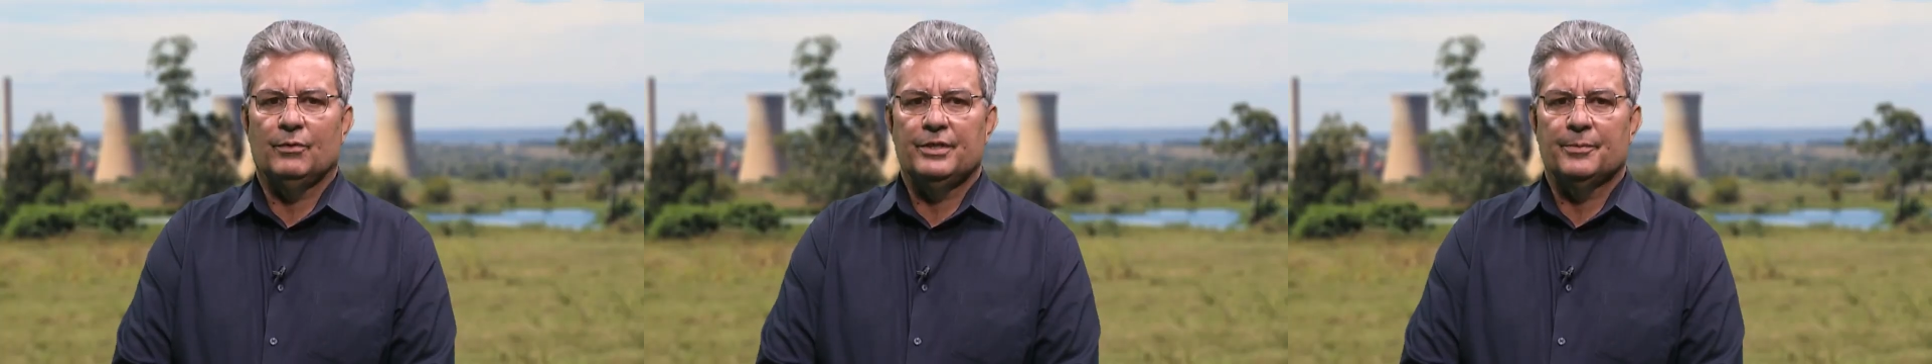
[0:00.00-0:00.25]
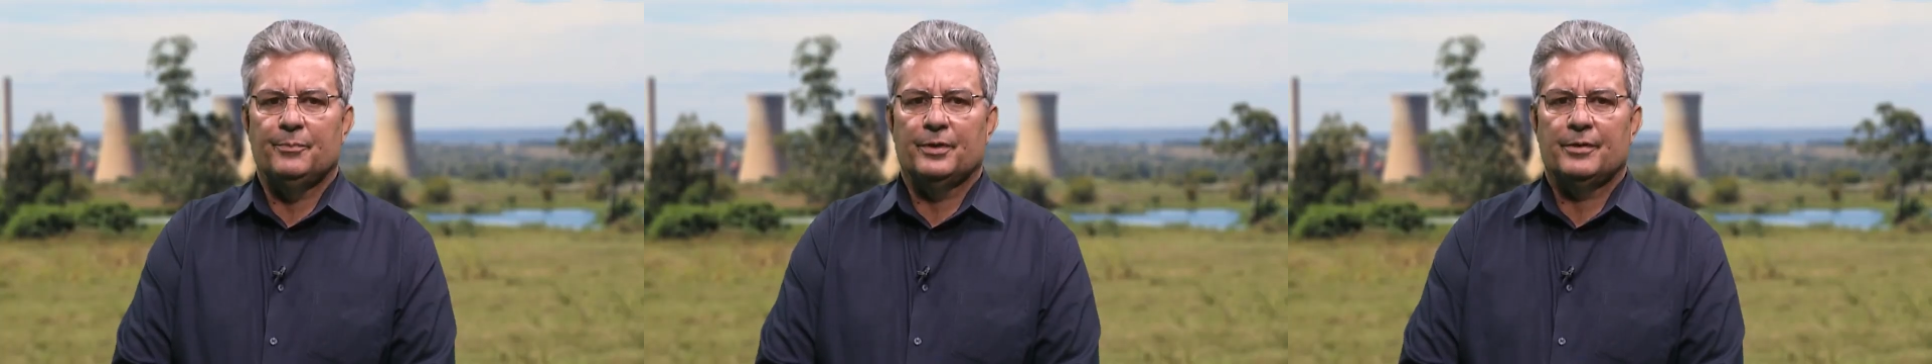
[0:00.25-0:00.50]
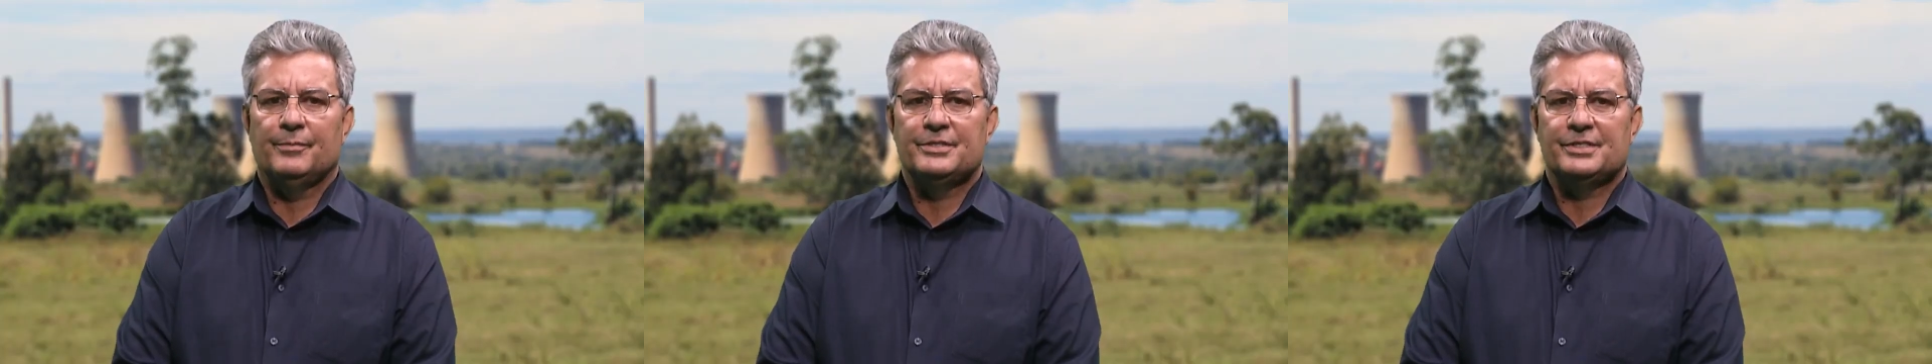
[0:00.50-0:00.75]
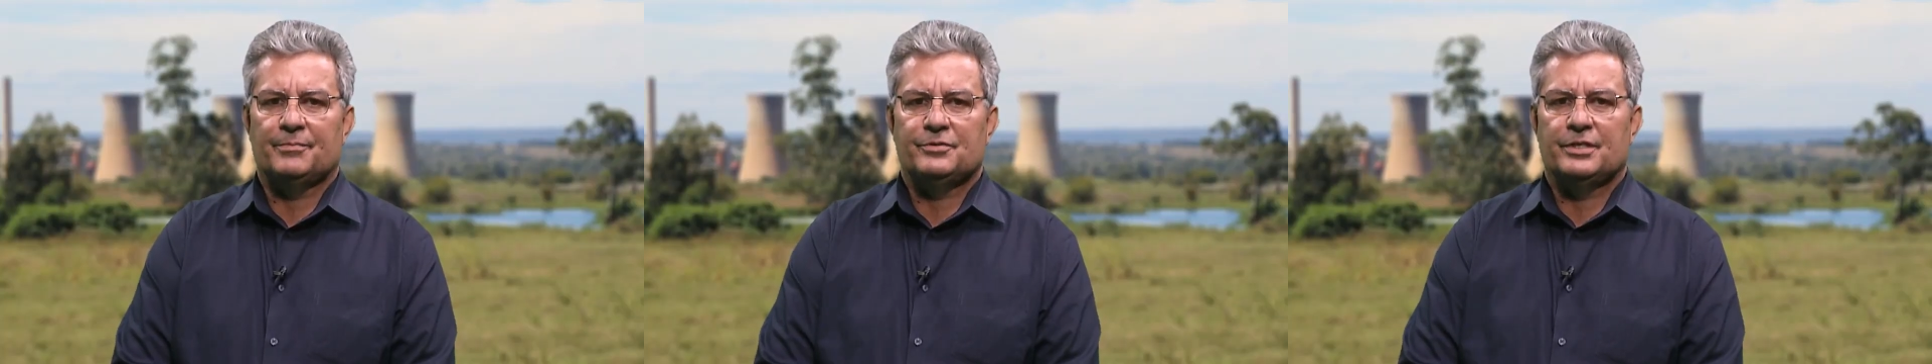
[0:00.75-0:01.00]
when the Pyramid
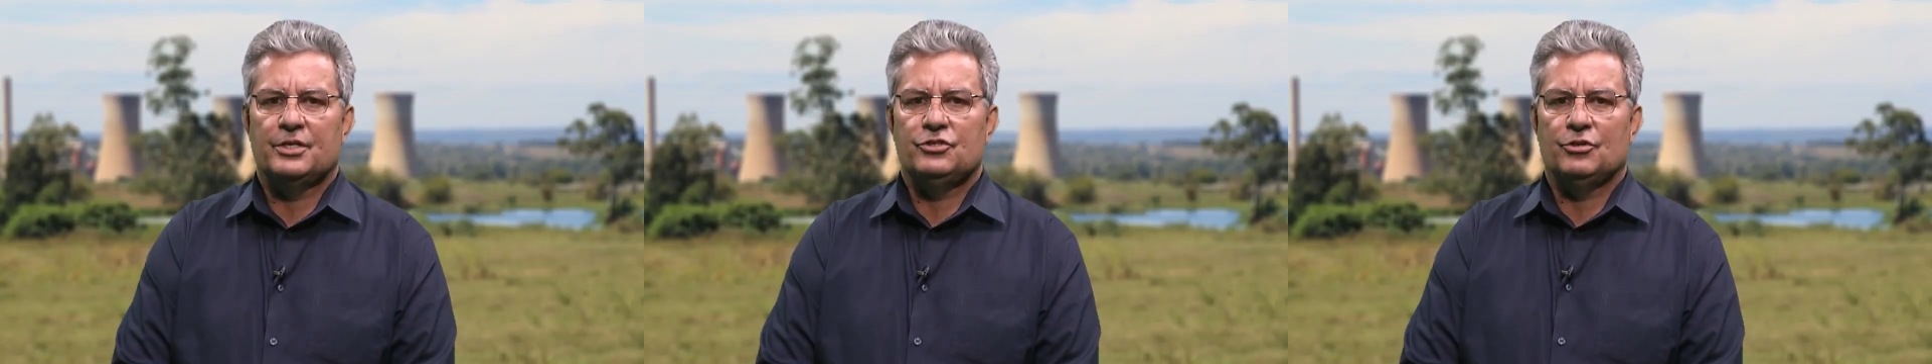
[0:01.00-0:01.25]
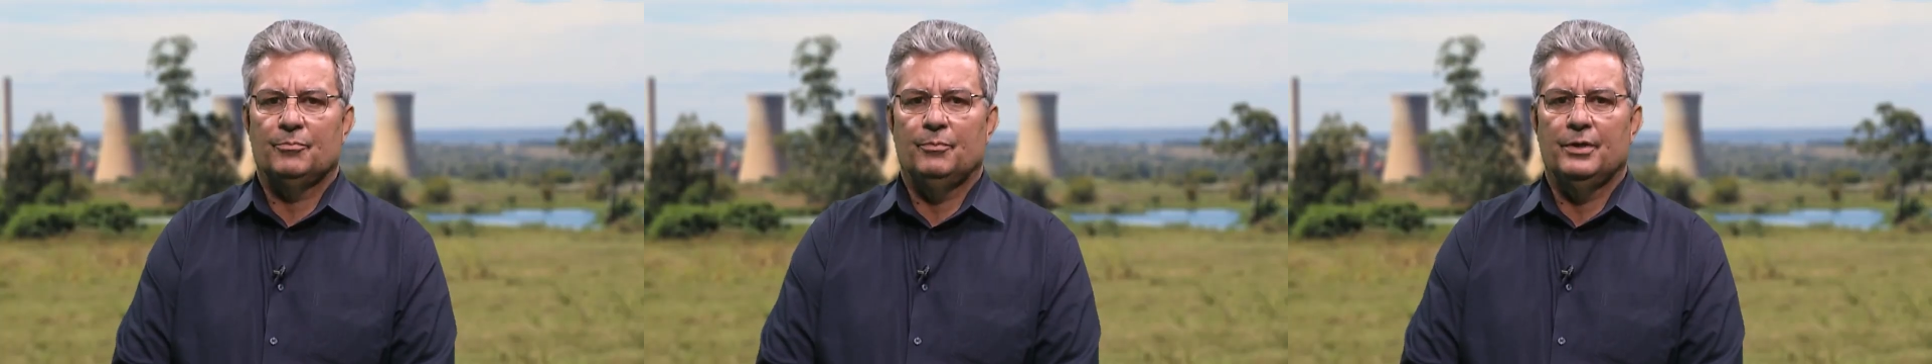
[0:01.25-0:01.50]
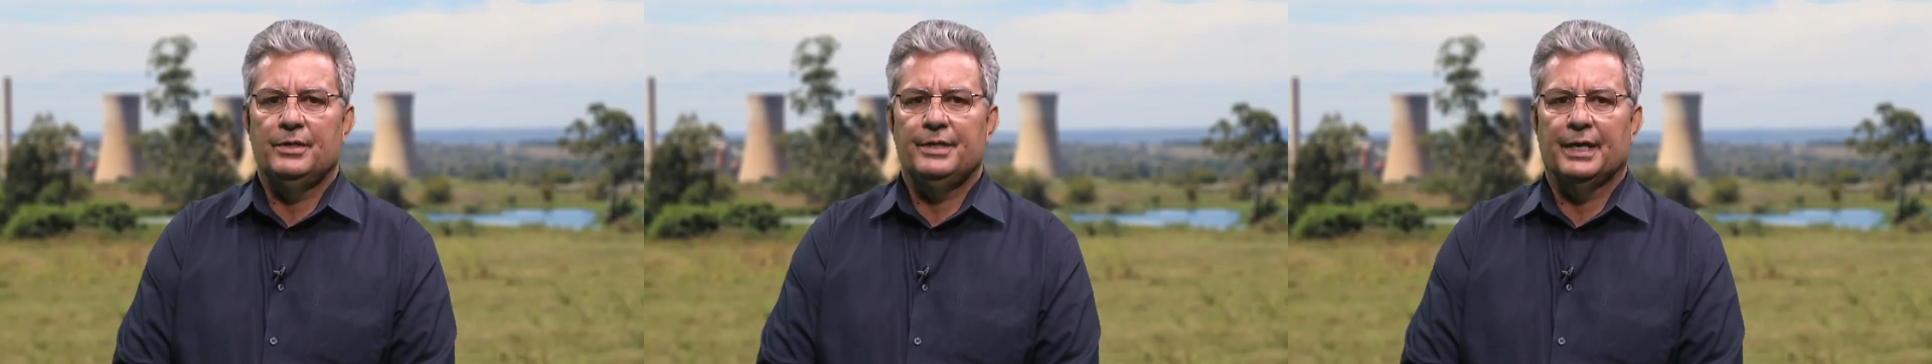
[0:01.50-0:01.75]
substation burned